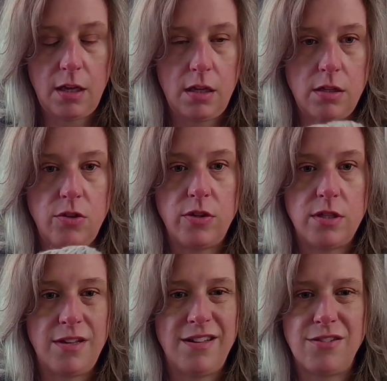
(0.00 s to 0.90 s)
As you guys,
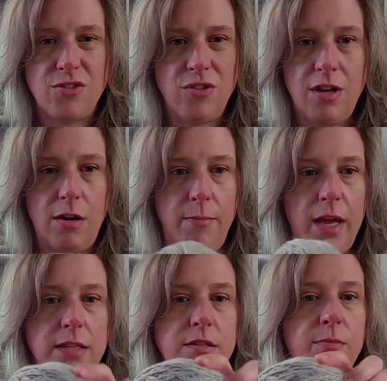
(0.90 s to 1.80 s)
it turned out a
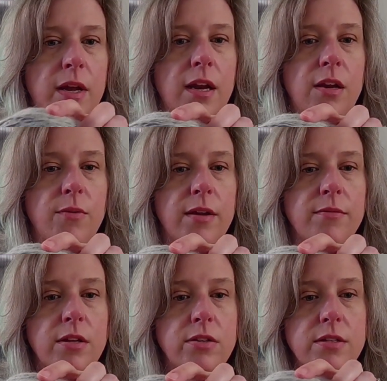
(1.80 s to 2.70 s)
mess, but anyway,
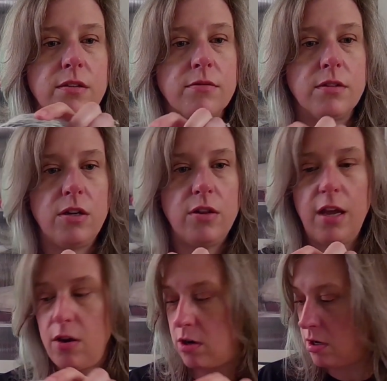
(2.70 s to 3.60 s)
there
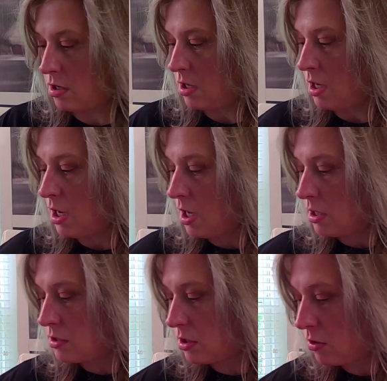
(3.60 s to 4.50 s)
they are.
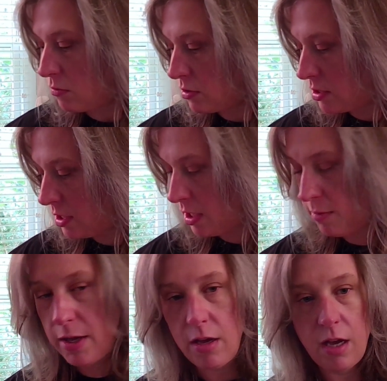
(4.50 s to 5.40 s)
So we'll see
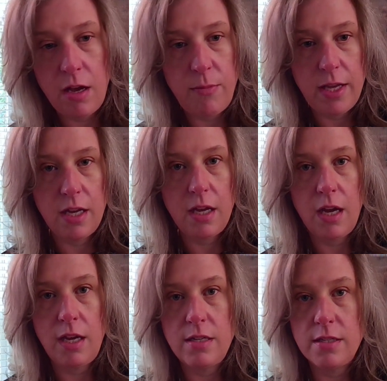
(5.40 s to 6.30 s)
about how big
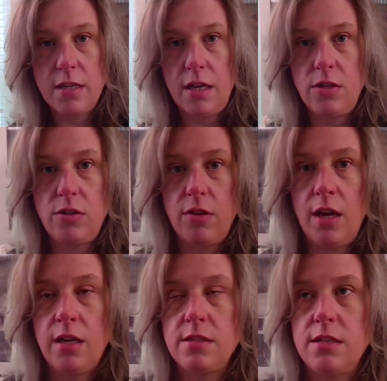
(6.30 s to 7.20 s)
I decide to do
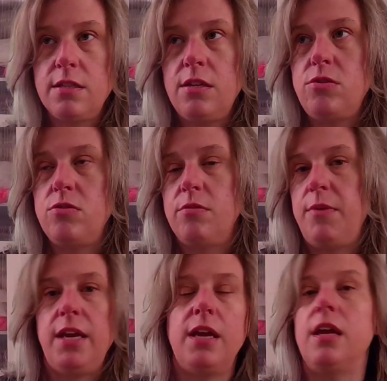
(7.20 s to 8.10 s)
that, because it says you can
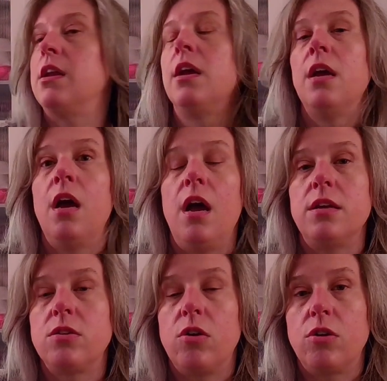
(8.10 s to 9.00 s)
make it
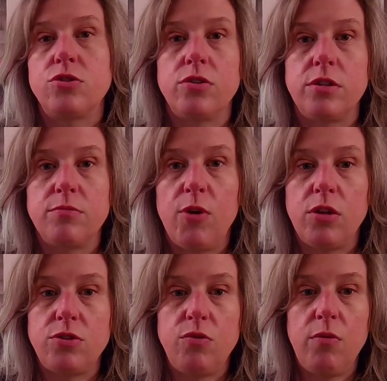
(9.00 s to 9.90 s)
as large or as small
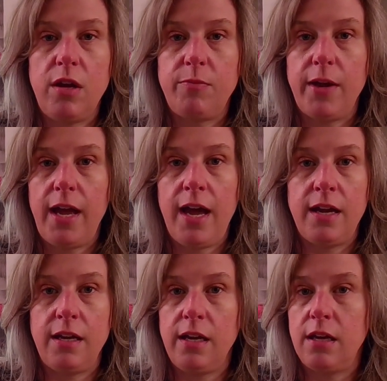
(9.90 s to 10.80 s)
as you want by
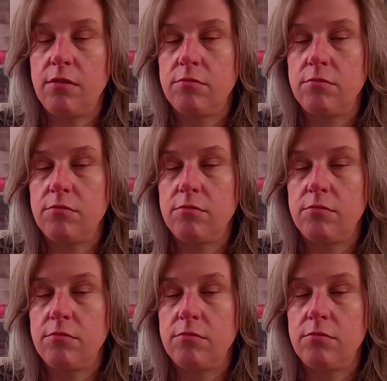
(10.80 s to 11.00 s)
adding,